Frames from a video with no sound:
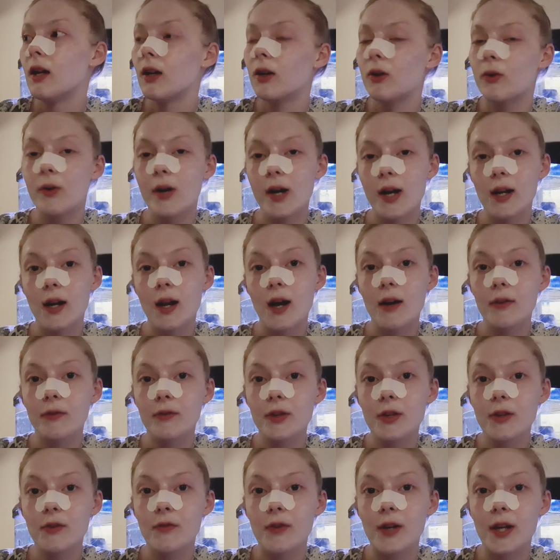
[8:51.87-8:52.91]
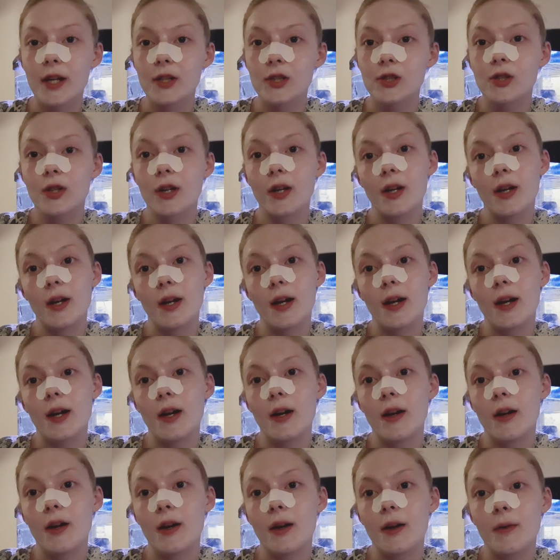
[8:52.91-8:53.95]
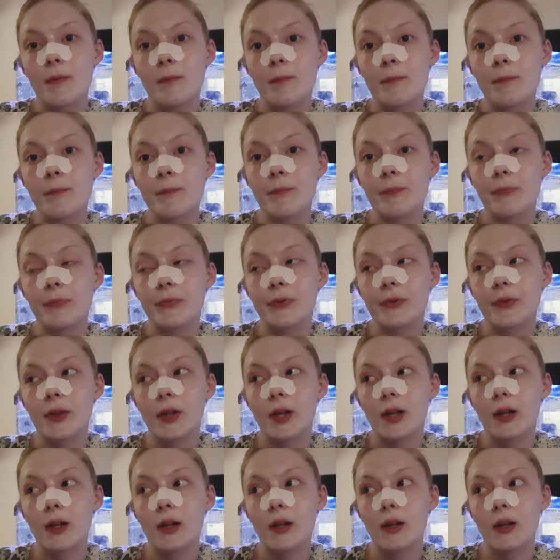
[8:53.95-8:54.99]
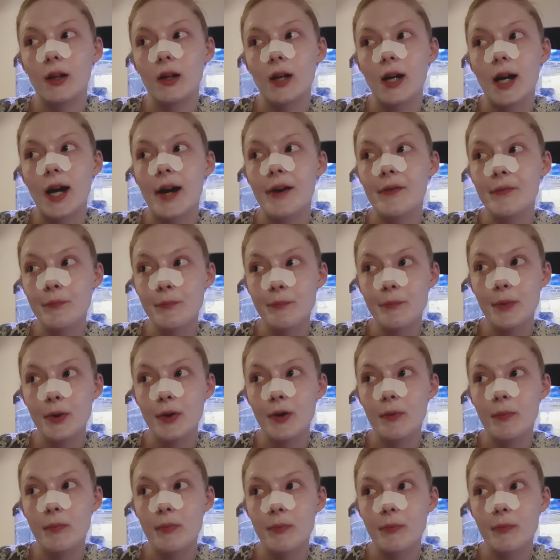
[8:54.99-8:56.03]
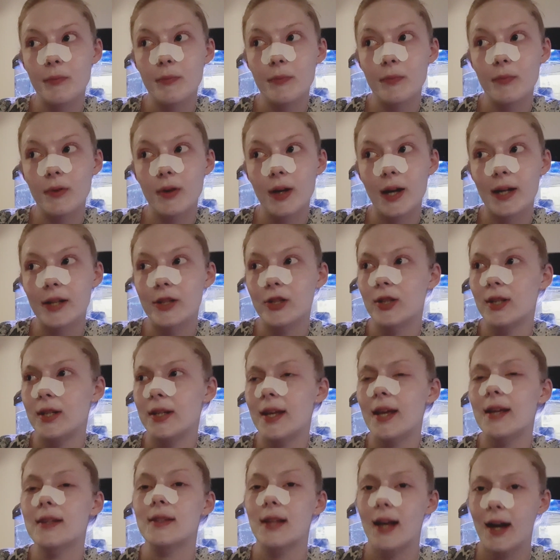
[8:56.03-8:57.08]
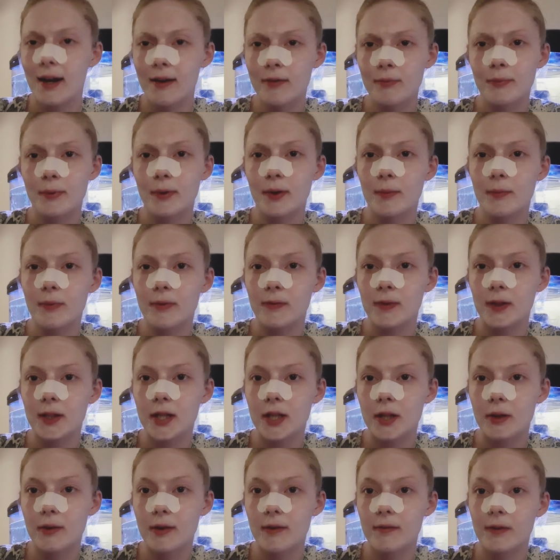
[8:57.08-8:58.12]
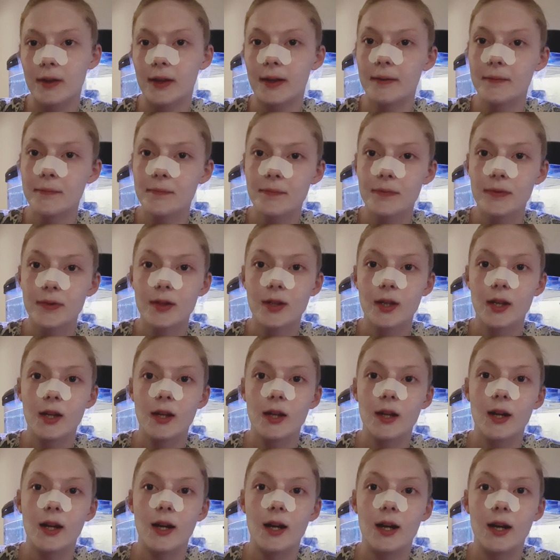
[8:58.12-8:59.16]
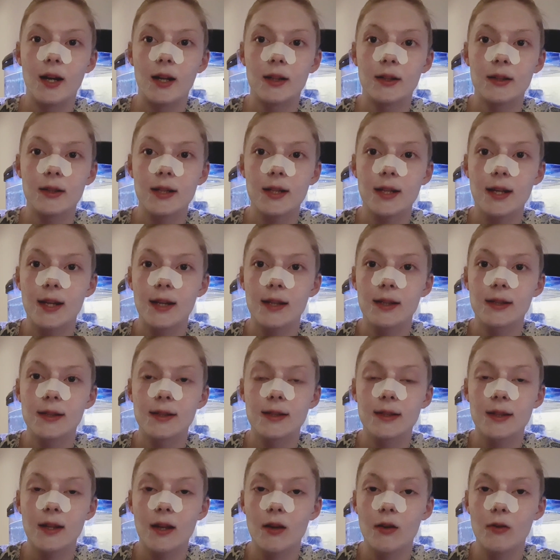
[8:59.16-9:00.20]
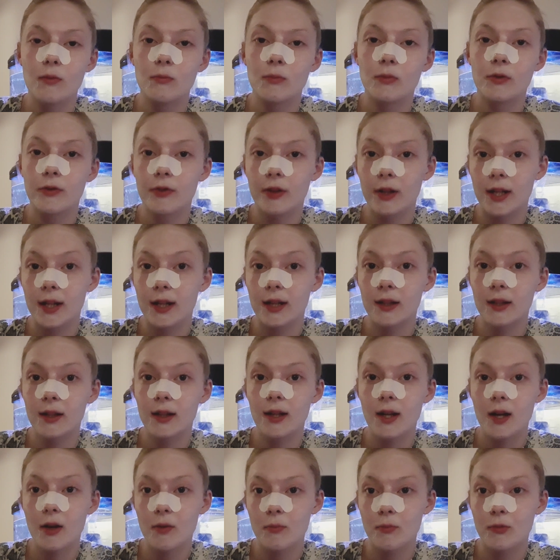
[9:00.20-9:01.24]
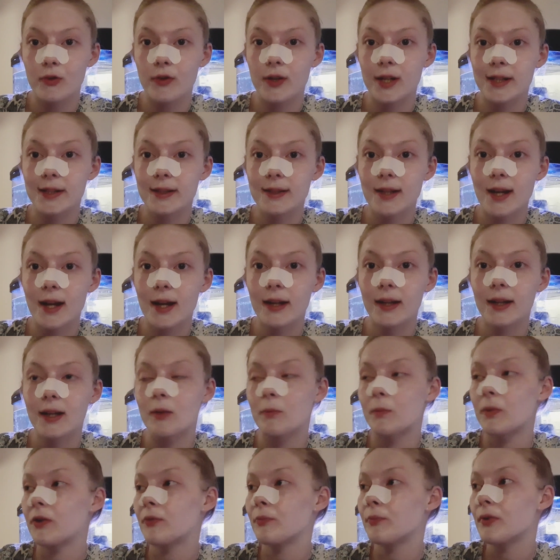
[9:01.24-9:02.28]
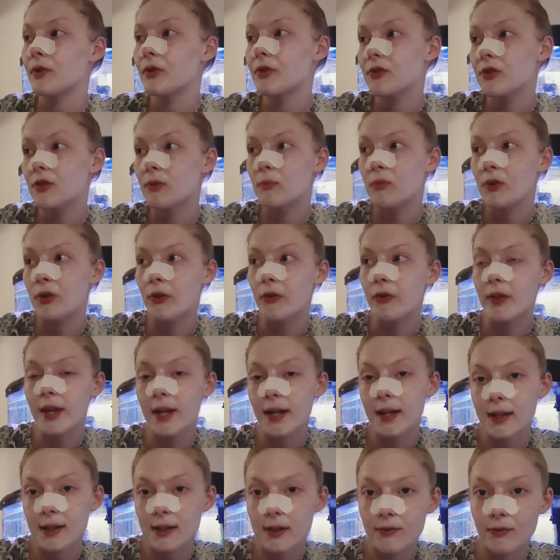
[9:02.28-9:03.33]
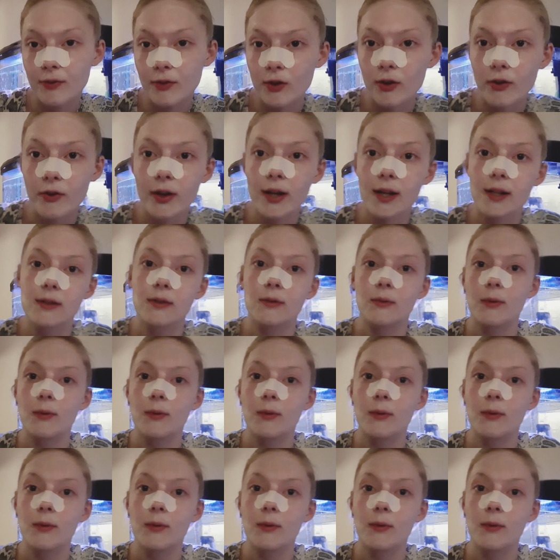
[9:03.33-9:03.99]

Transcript: quite a lot of new fish. Um, I haven't put up, actually yes I have put up the video of it and it's marine, a marine tank and we've bought some new things for it as